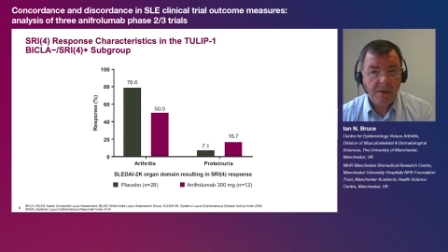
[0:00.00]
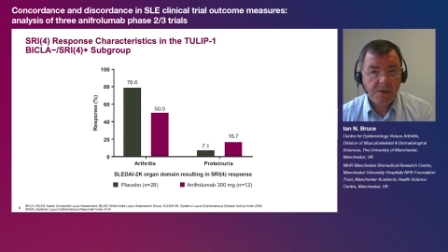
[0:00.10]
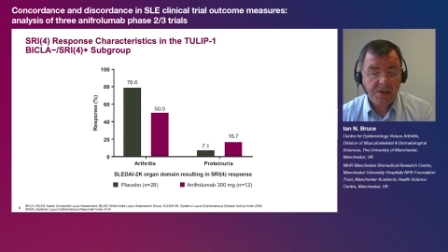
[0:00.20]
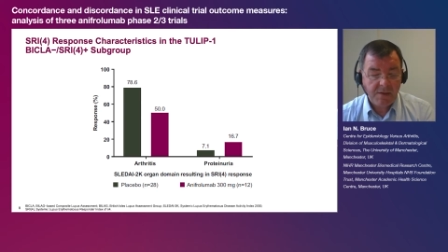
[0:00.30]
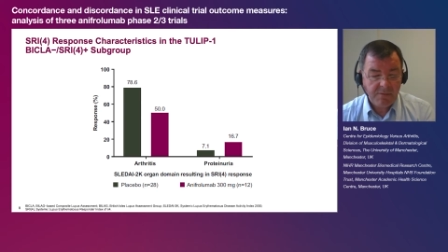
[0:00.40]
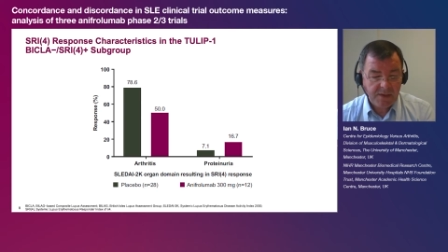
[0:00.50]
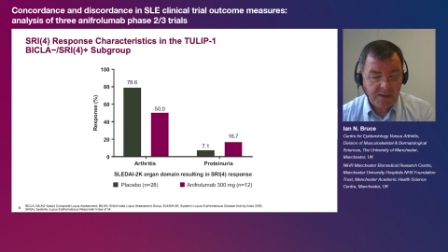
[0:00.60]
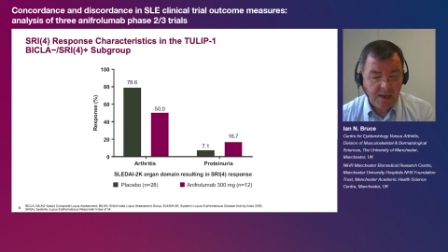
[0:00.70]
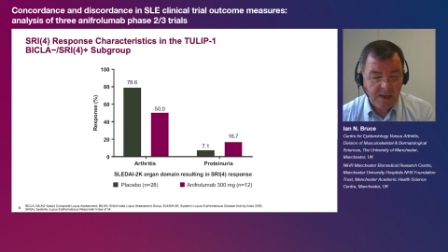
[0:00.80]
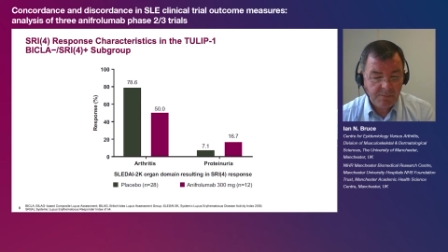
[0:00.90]

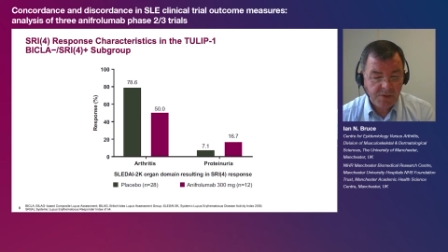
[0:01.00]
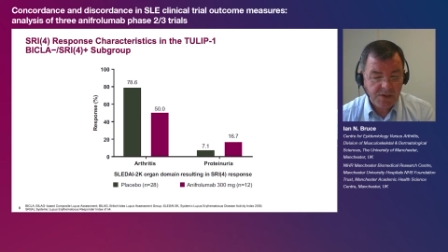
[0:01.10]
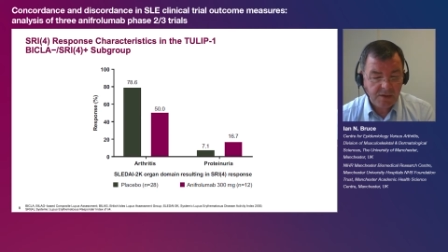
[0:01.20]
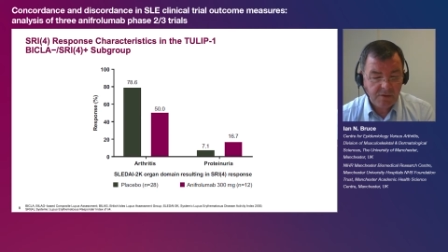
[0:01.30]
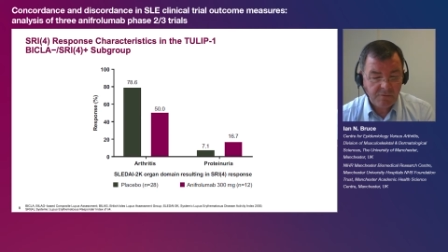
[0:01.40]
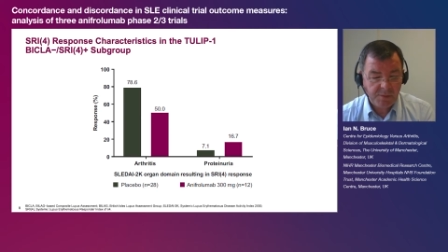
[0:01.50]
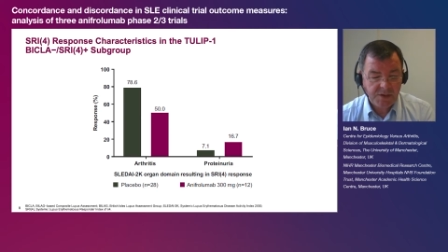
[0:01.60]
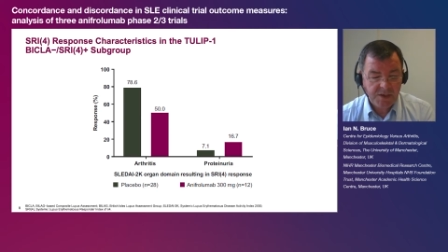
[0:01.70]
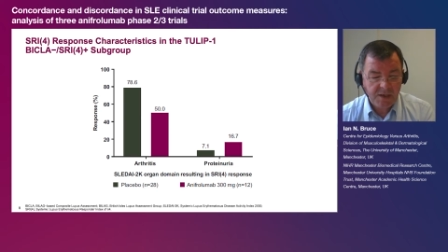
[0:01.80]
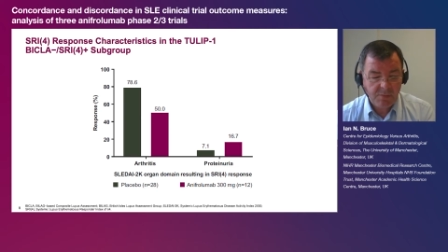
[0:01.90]
79% of
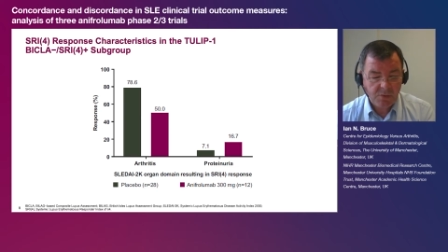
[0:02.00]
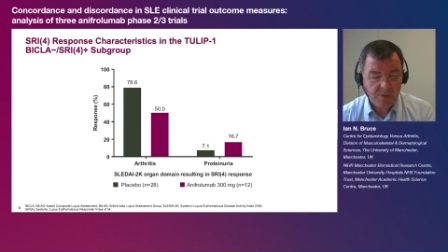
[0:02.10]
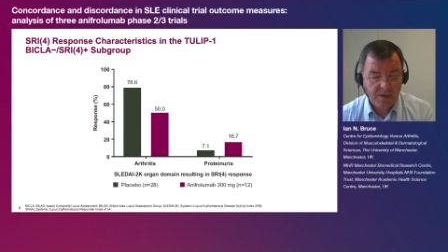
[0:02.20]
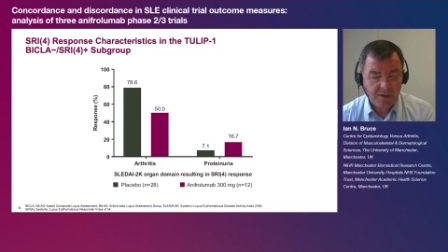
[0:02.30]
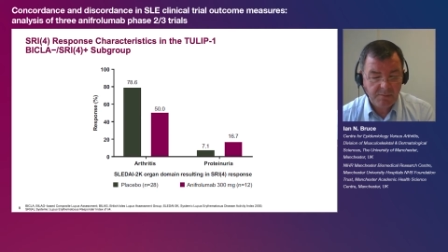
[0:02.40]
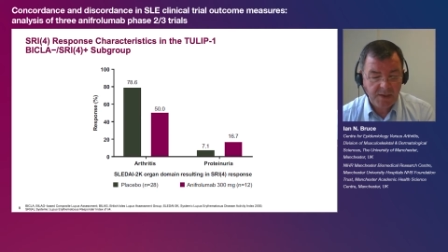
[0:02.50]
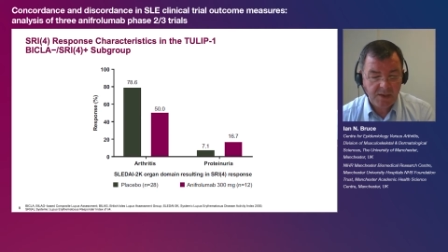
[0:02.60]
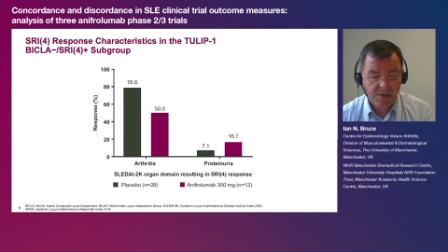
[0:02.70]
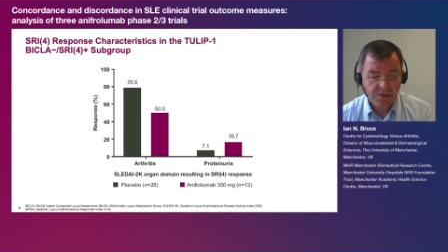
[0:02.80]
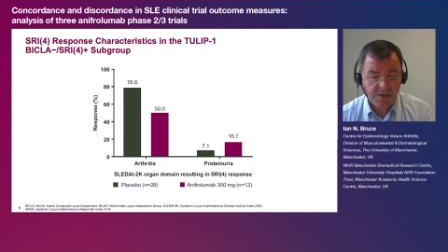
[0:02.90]
placebo treated
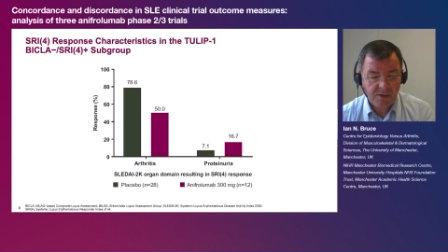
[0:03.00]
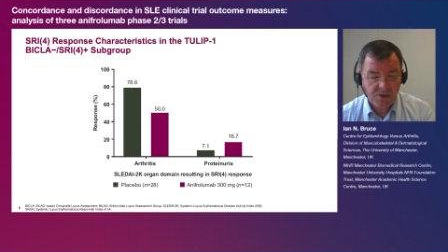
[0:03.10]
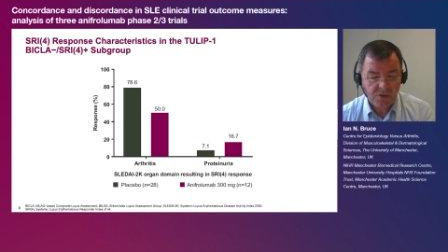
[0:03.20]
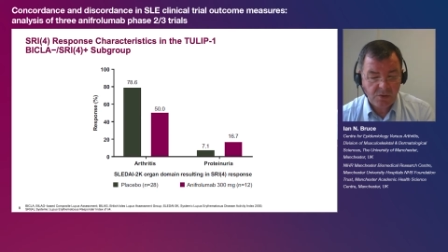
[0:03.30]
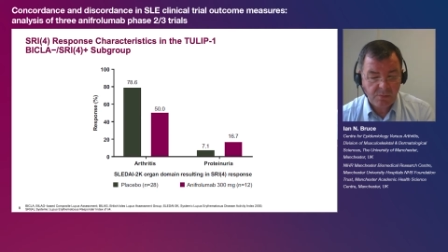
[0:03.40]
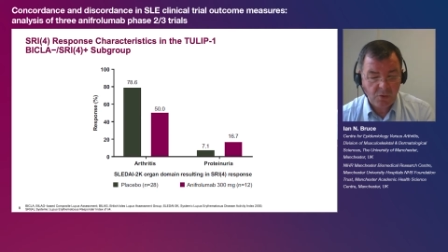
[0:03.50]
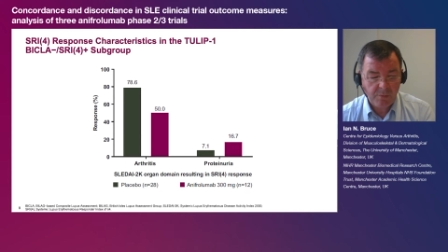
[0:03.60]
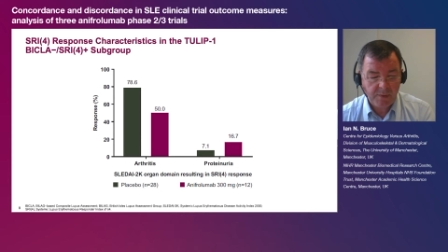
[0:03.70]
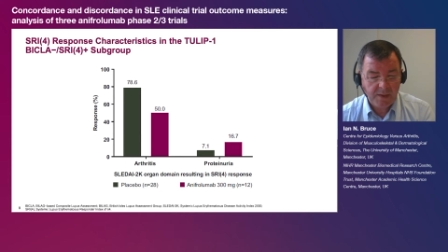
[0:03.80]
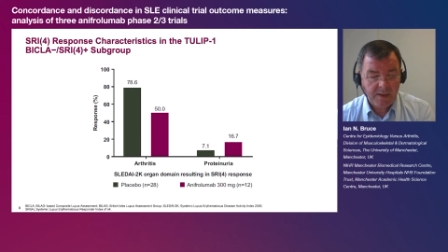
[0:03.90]
patients in this subgroup
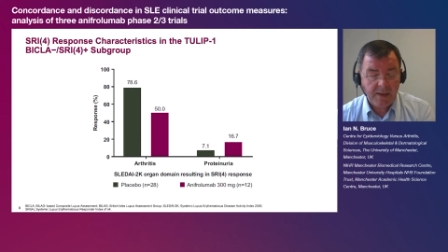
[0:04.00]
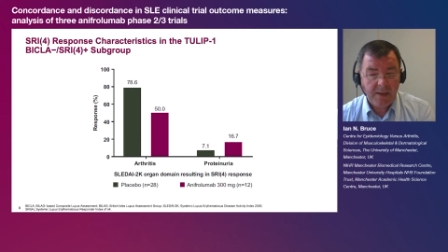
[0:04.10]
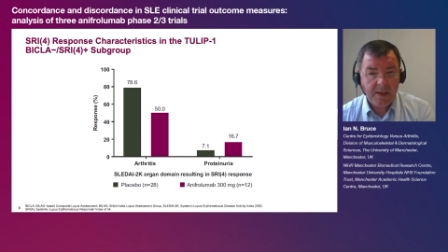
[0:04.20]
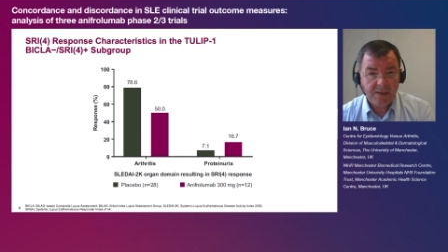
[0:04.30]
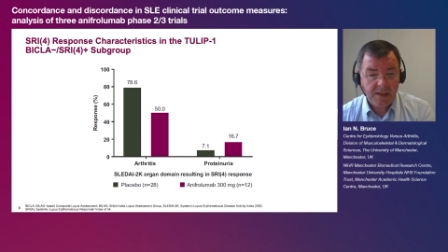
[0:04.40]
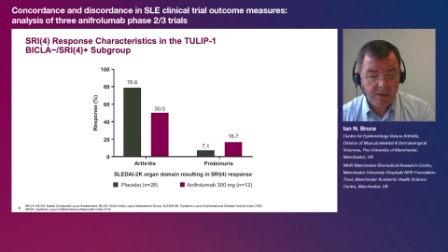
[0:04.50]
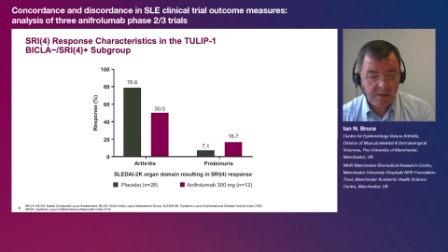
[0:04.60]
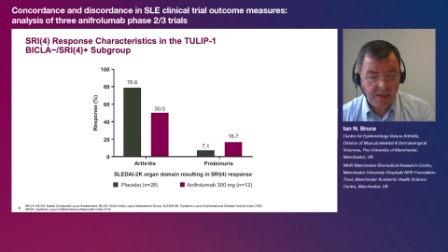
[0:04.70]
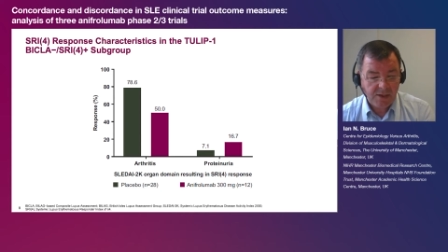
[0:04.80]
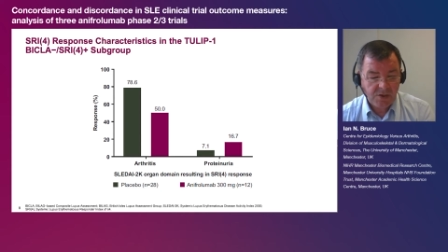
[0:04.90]
attained
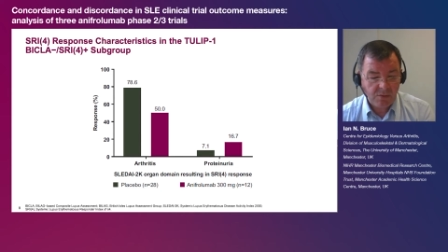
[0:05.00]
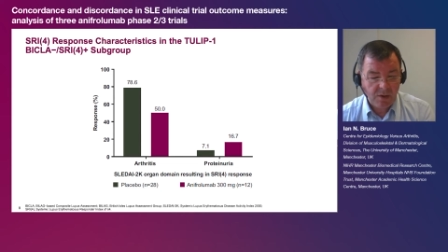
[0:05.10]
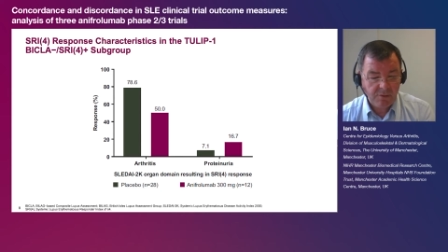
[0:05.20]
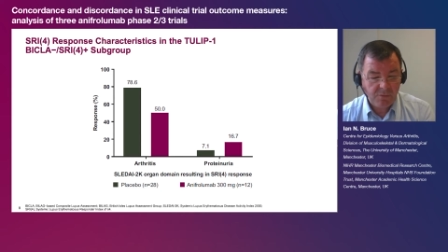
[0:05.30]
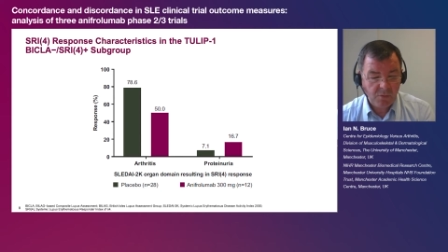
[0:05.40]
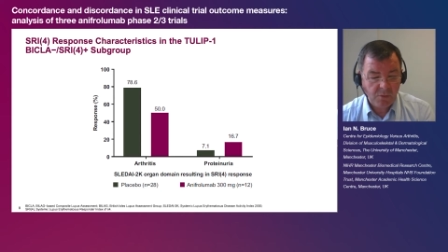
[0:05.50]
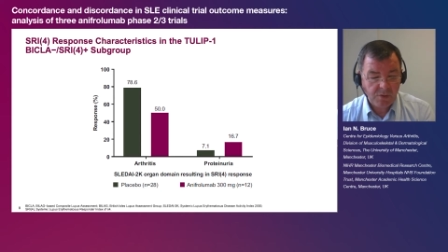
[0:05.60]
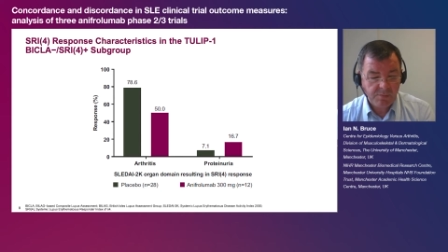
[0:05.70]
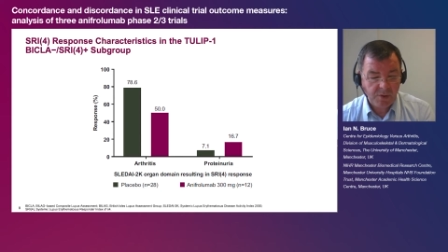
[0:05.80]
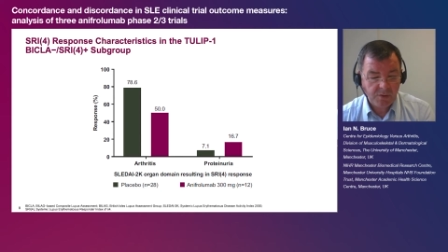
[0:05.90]
an SRI4
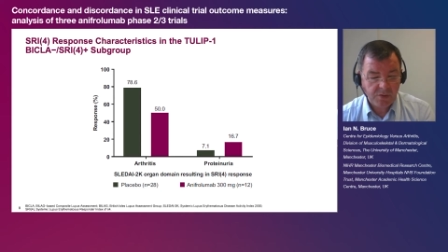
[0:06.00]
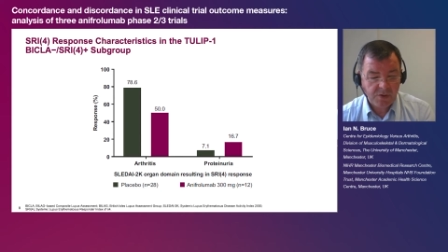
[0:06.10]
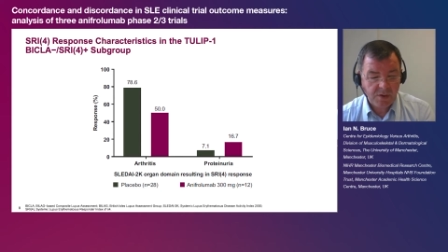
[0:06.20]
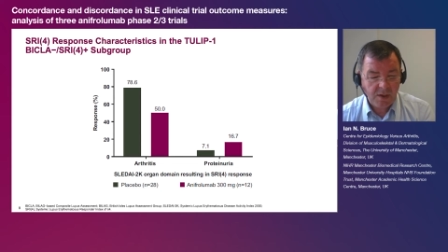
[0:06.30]
response,